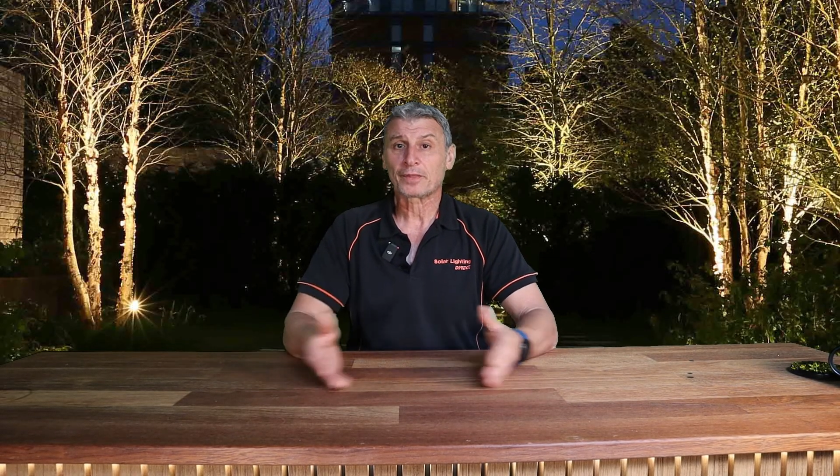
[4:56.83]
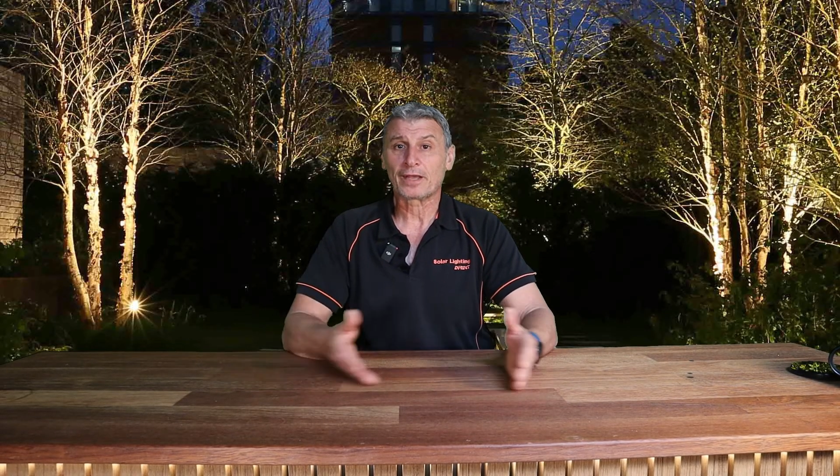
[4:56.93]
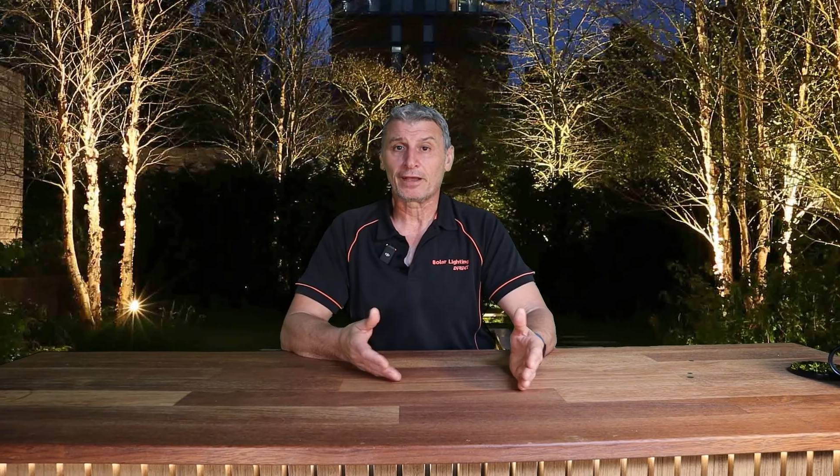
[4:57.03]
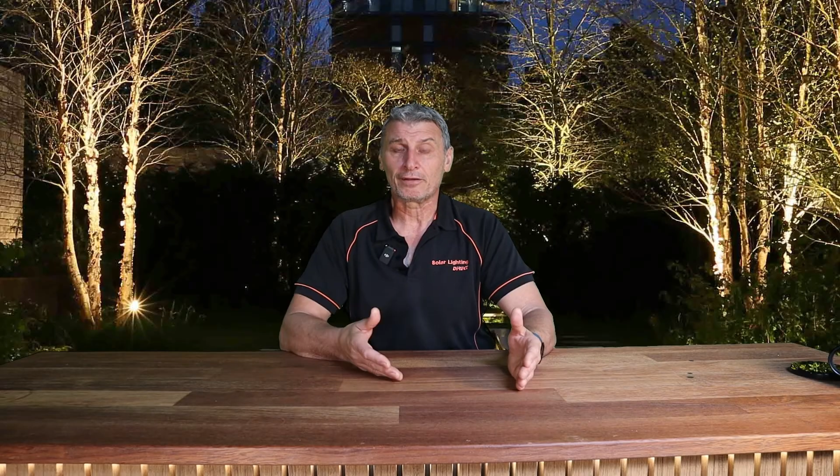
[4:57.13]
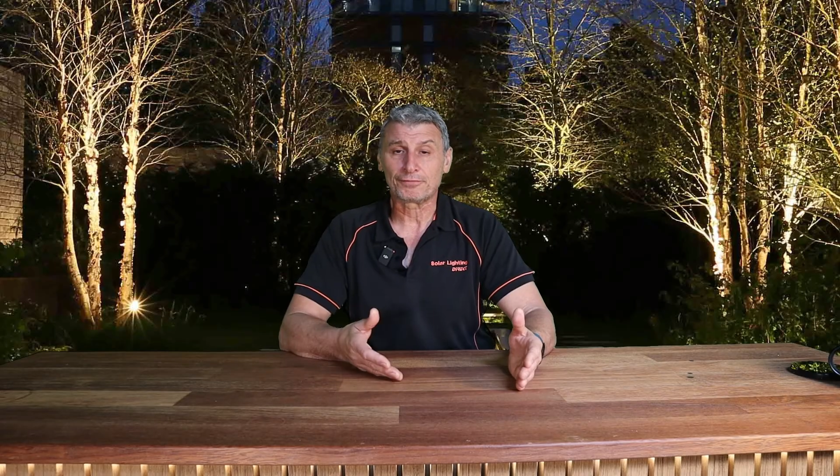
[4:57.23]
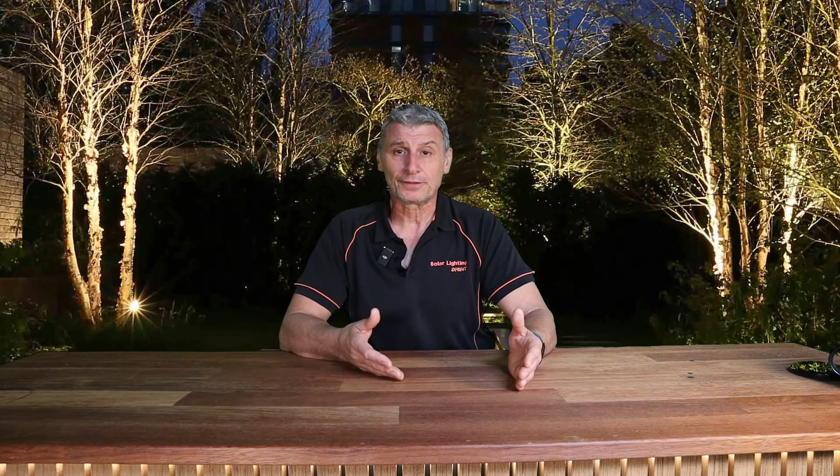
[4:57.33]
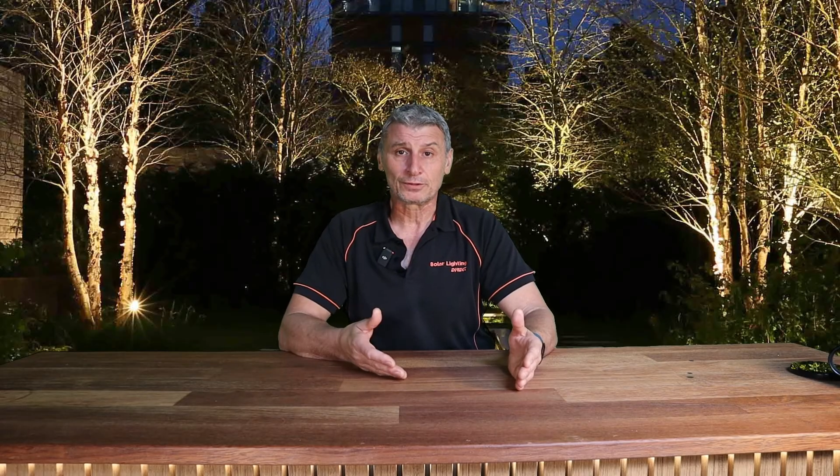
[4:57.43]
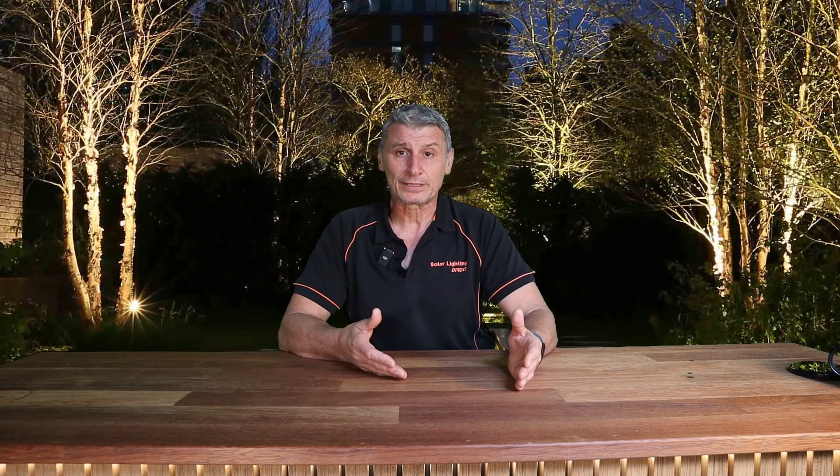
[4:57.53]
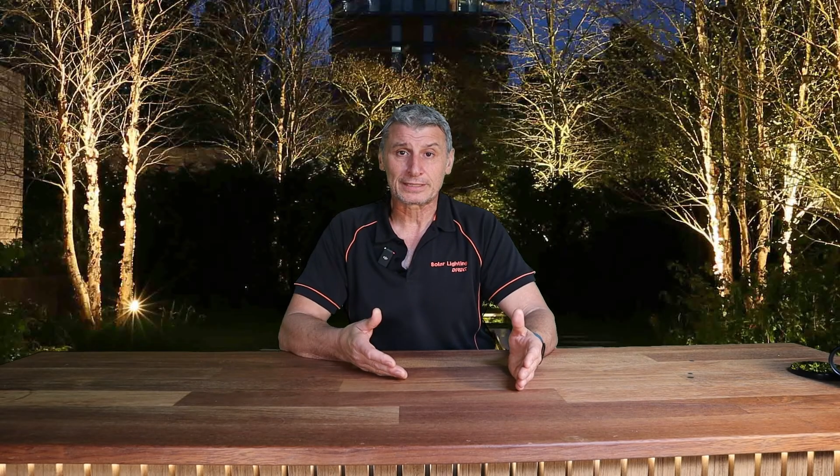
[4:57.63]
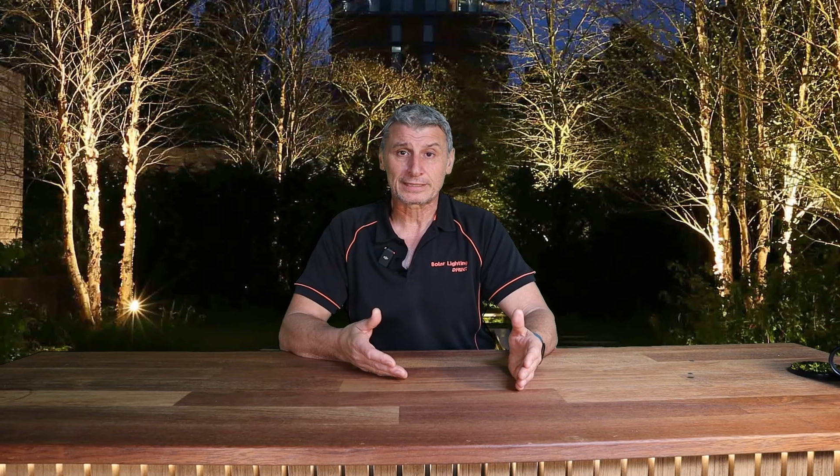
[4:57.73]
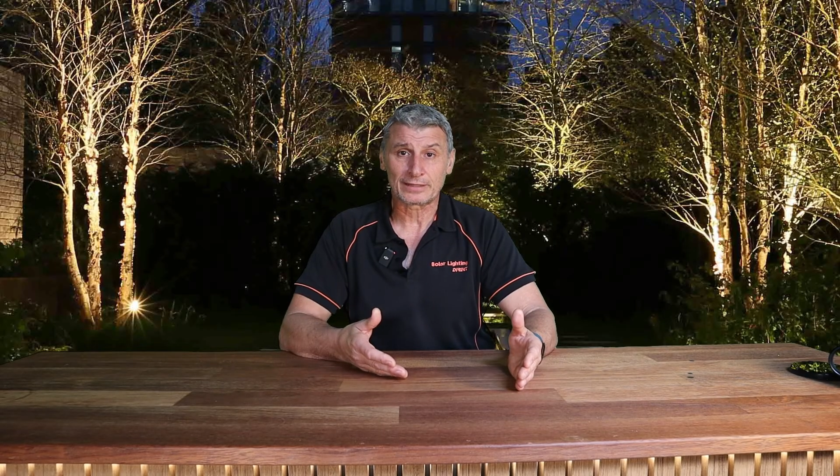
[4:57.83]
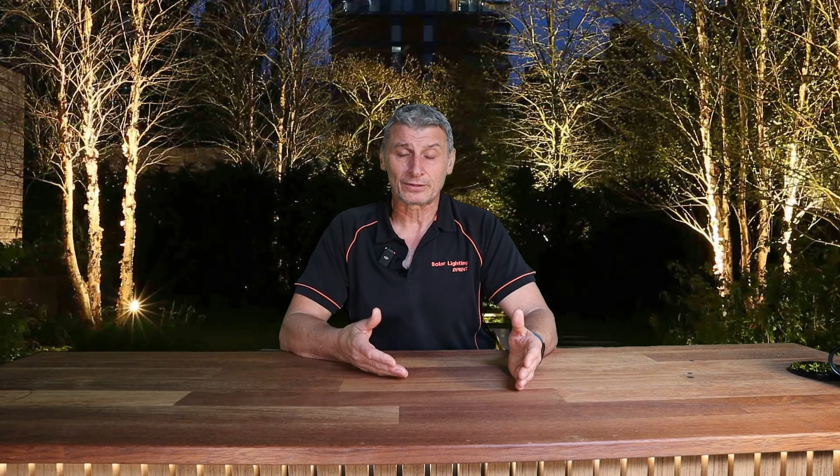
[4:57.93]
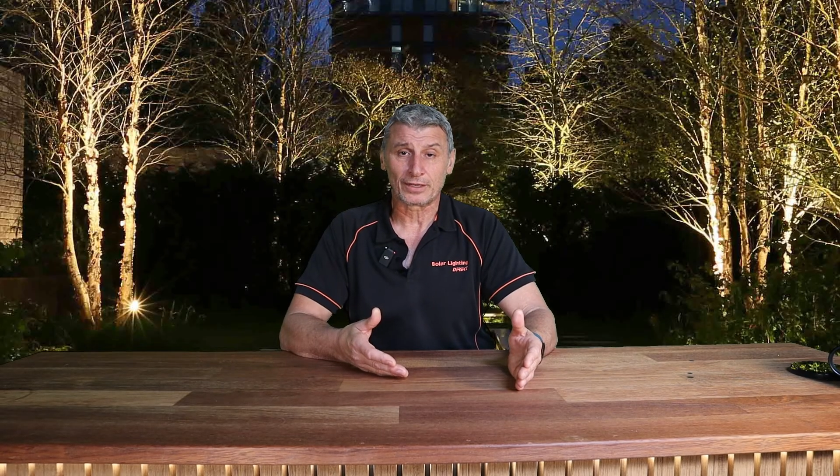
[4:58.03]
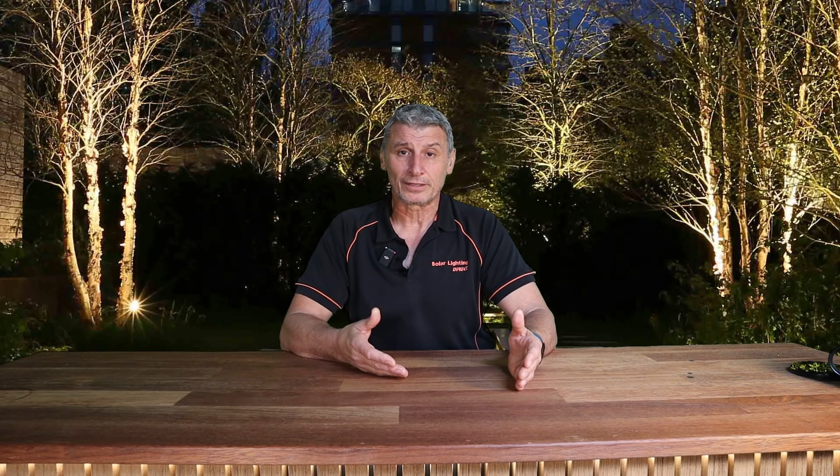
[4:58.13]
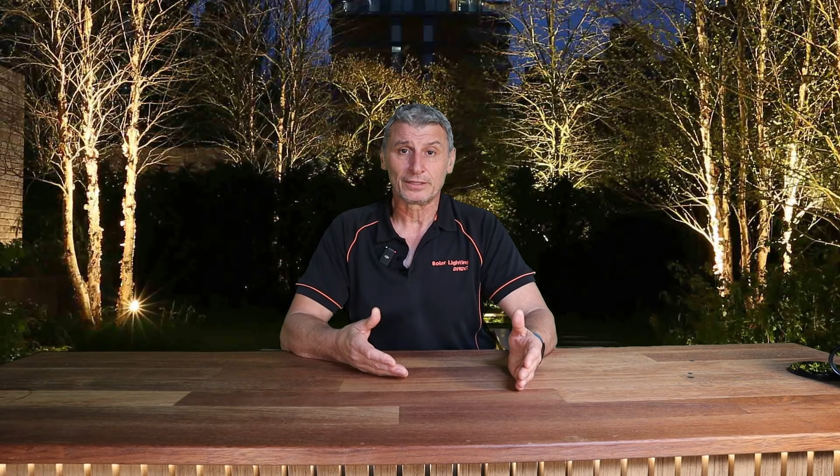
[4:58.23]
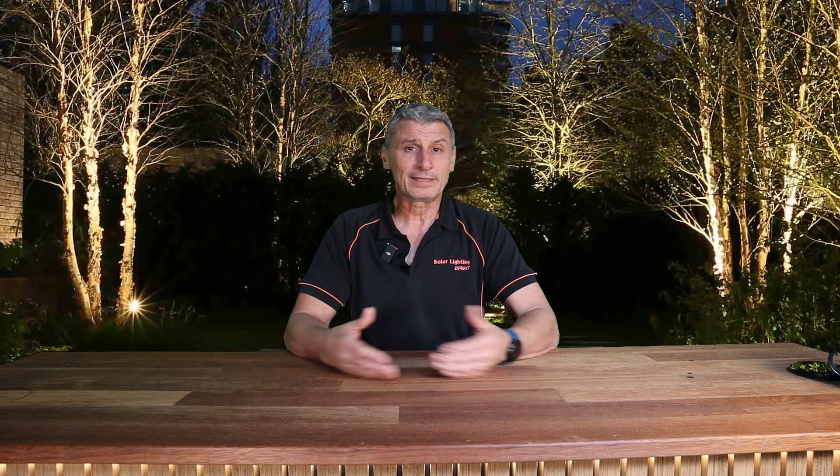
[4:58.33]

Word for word: uh, filtered sunlight.